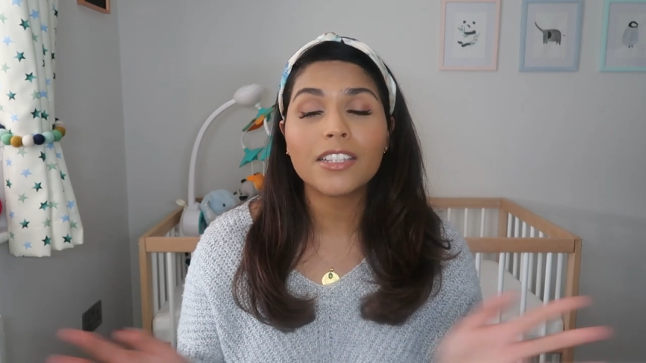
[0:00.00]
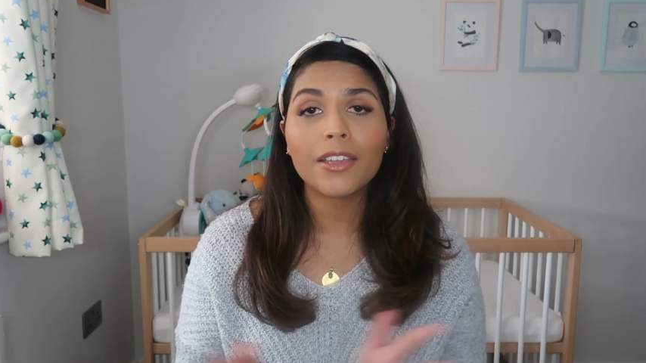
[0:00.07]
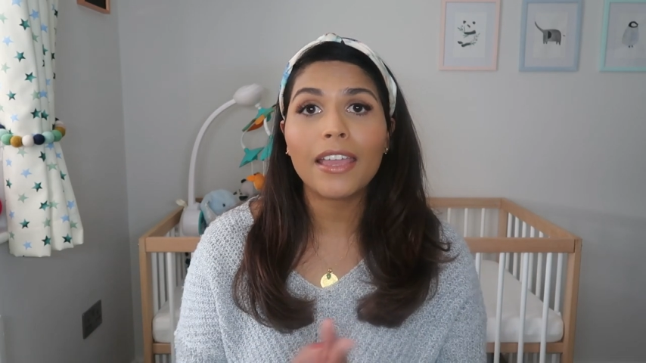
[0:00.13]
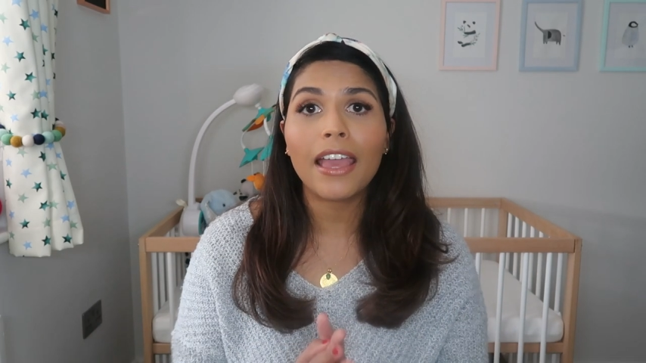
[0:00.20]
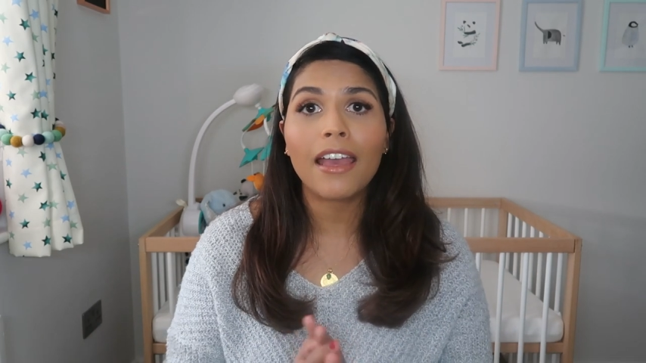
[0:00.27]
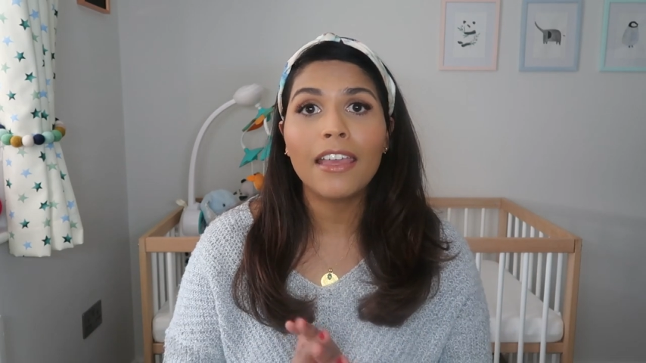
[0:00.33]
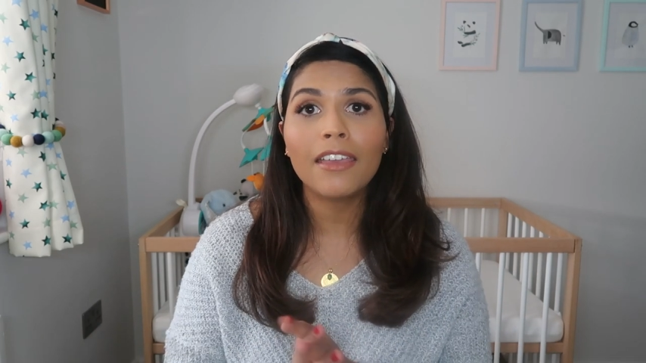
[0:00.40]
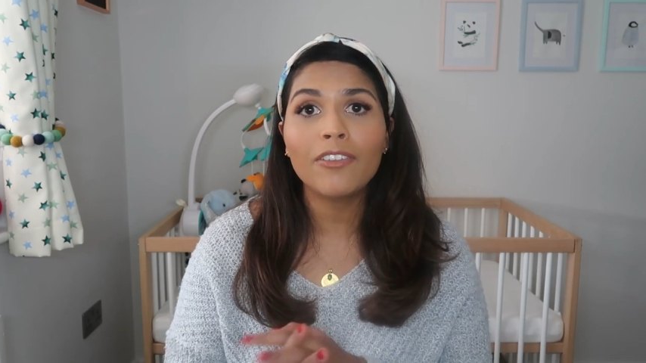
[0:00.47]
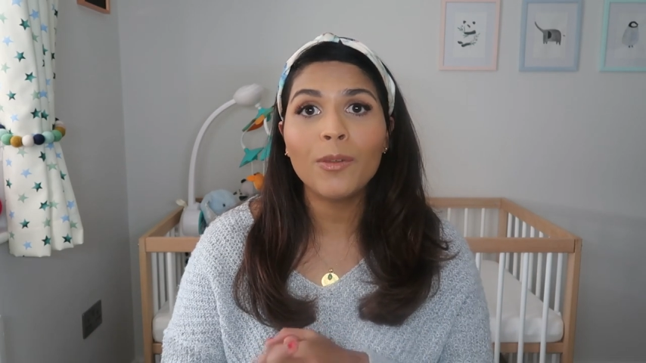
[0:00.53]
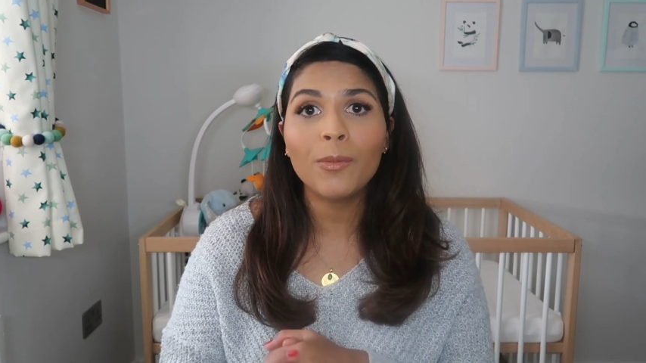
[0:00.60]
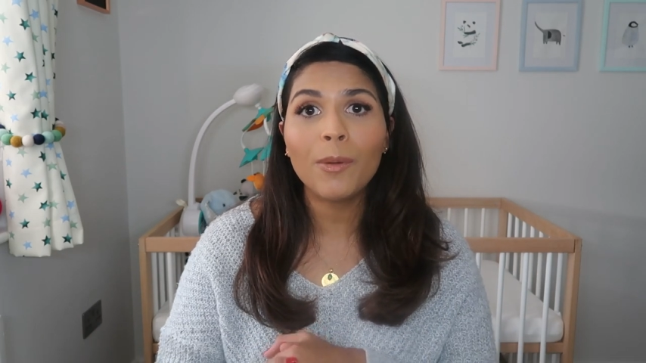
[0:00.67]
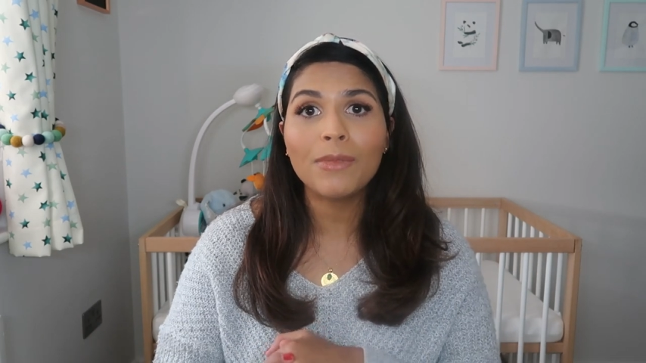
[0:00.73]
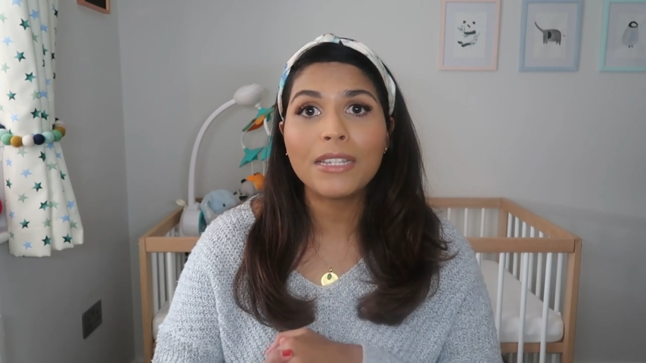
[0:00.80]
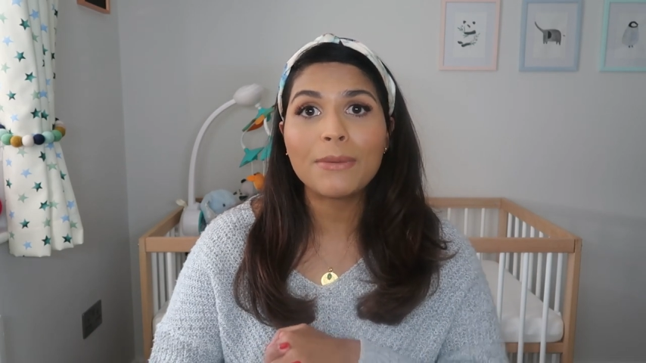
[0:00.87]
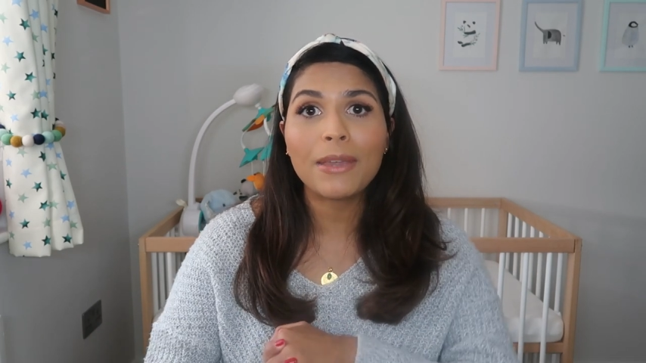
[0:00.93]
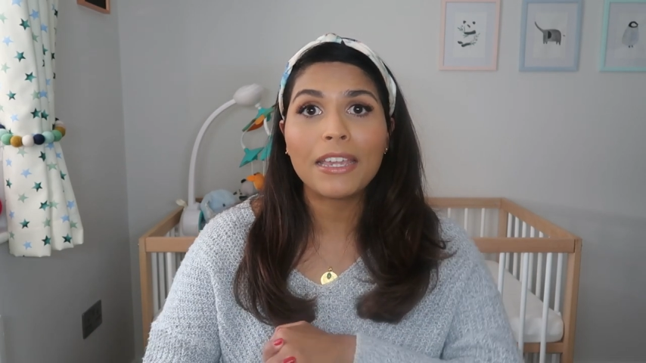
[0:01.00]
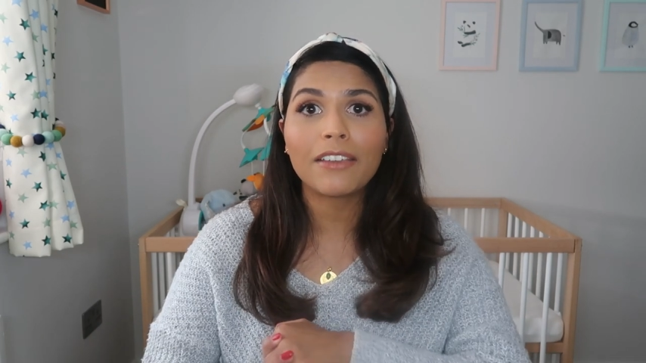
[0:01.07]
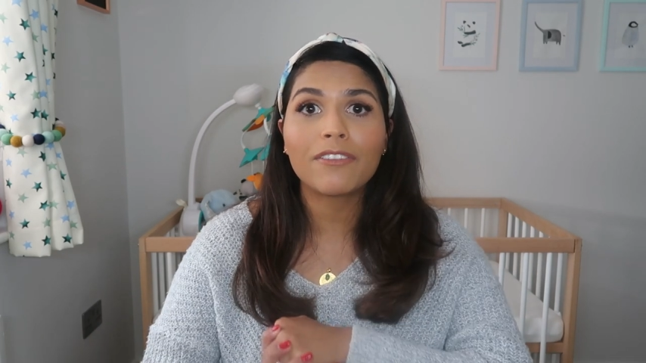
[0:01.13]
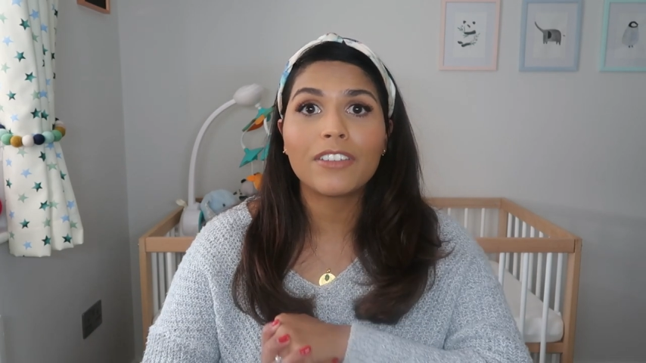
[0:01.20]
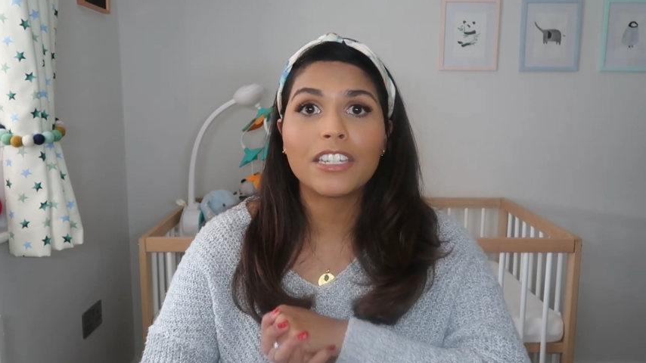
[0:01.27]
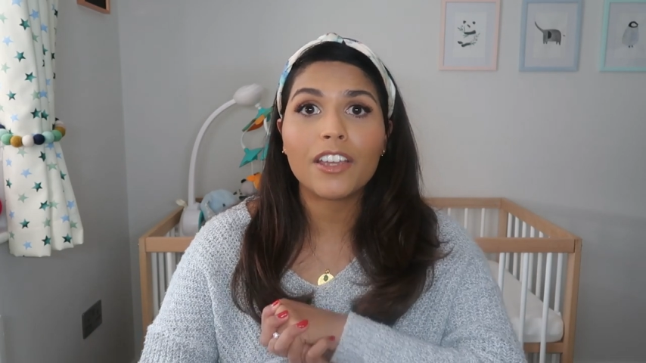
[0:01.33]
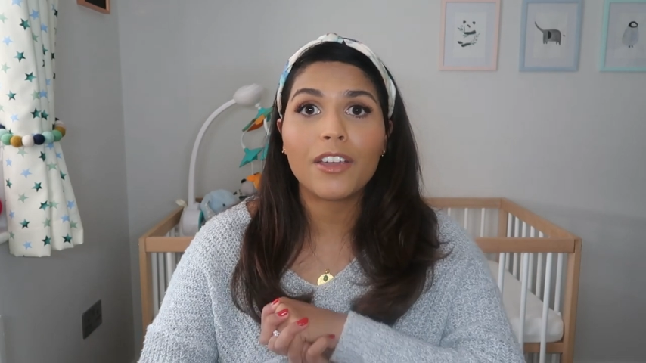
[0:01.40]
So yeah, if you want me to
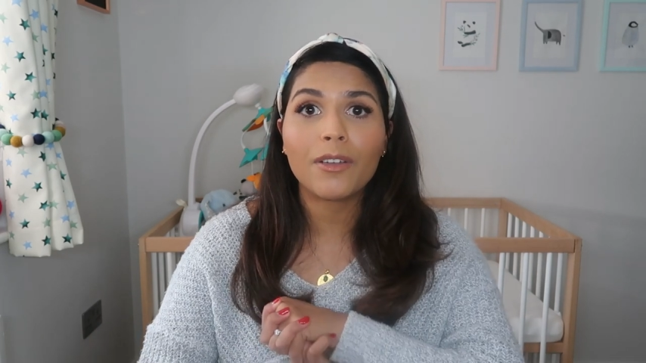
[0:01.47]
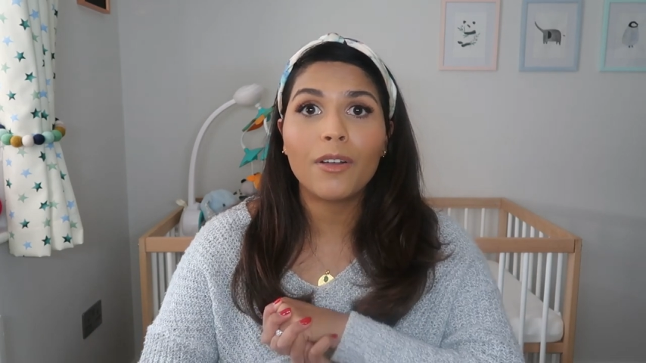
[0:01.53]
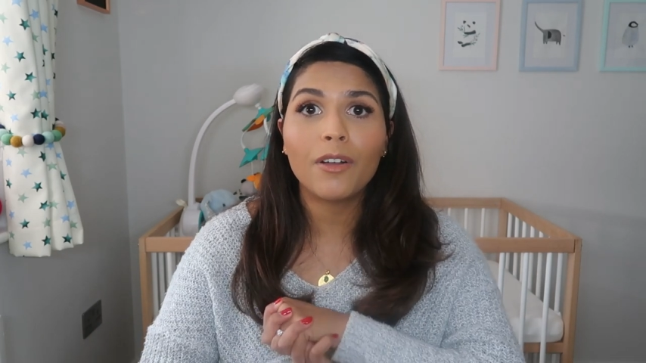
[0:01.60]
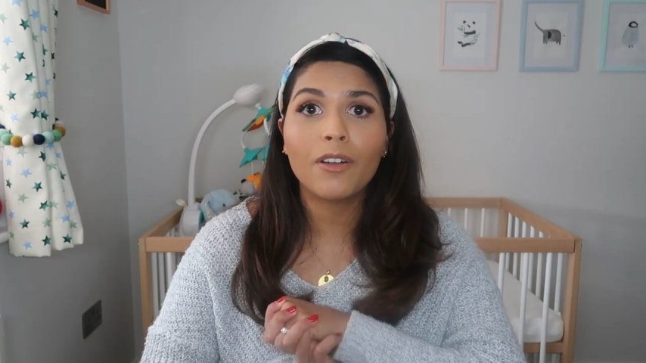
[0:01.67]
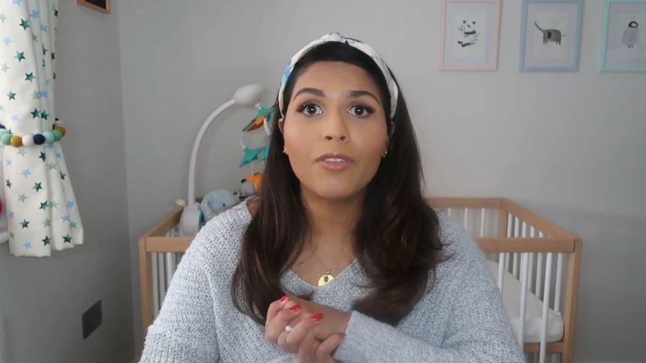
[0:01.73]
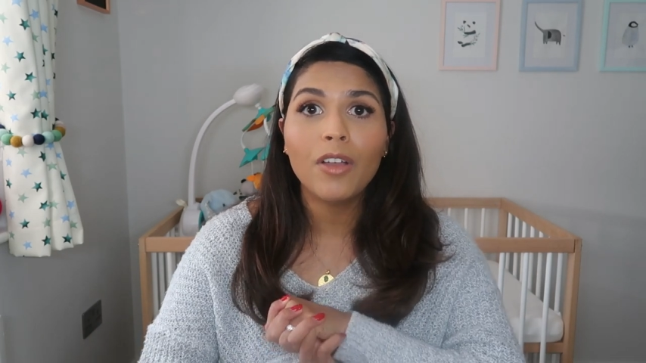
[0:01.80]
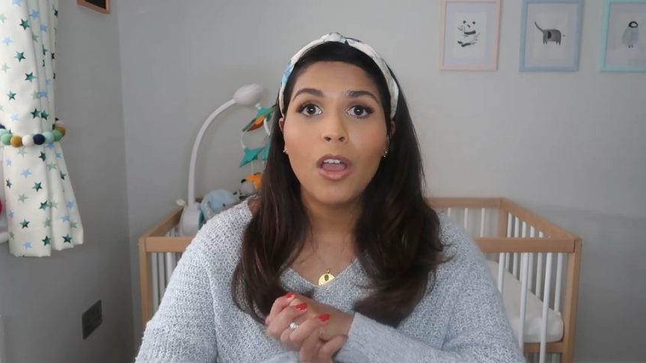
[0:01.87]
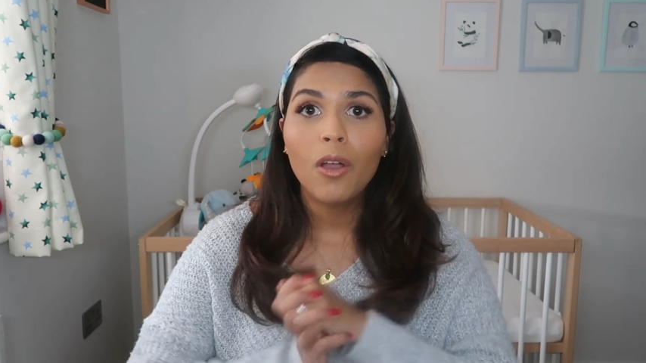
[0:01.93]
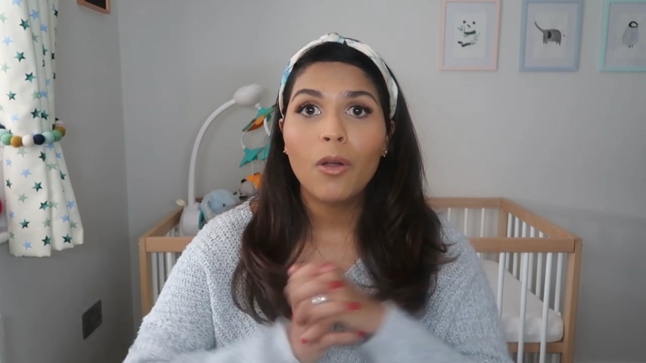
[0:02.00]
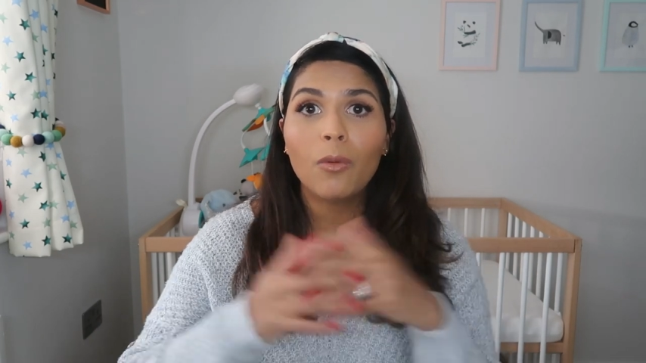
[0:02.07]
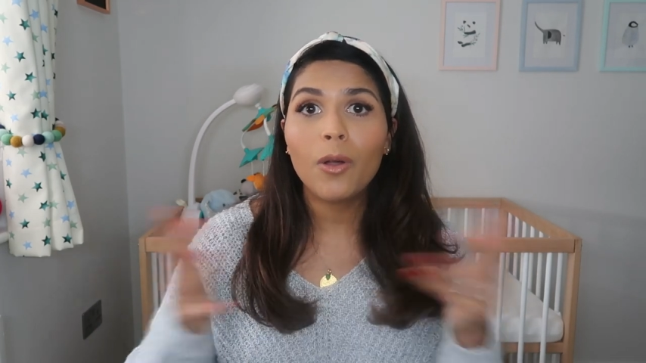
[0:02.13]
make a video of